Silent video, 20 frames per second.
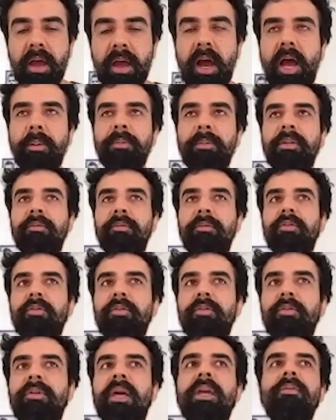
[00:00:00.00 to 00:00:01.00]
I mean, yeah. There was a
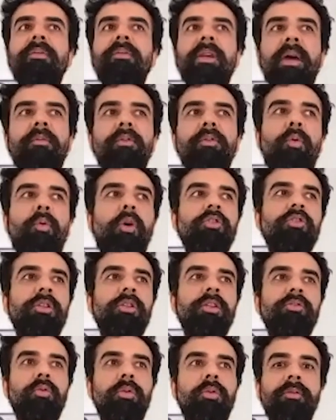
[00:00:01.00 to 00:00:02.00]
time when I would watch
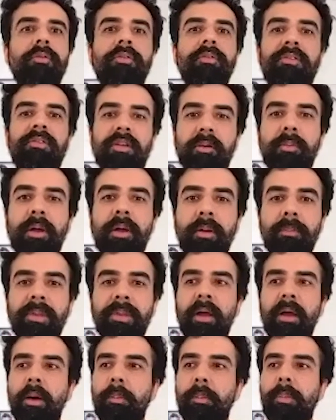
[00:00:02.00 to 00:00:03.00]
things only for cinema,
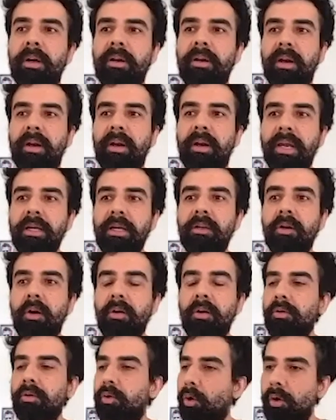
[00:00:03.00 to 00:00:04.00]
But right now, a
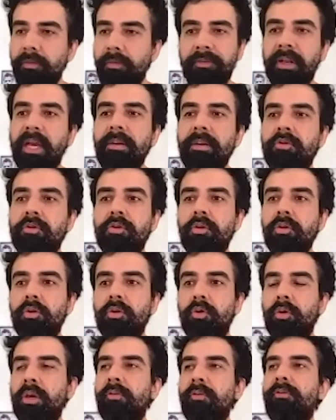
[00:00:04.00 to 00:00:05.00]
lot of times, you know, you're
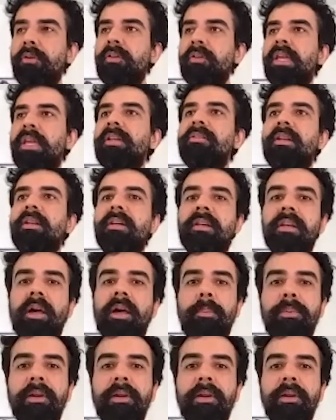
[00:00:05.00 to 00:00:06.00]
looking for things that can
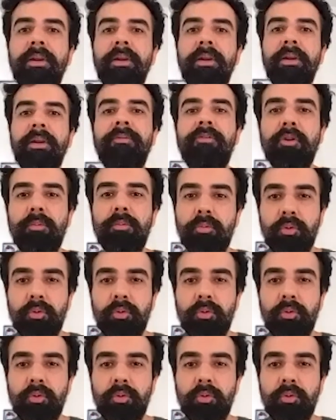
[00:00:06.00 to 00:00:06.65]
uplift your mood.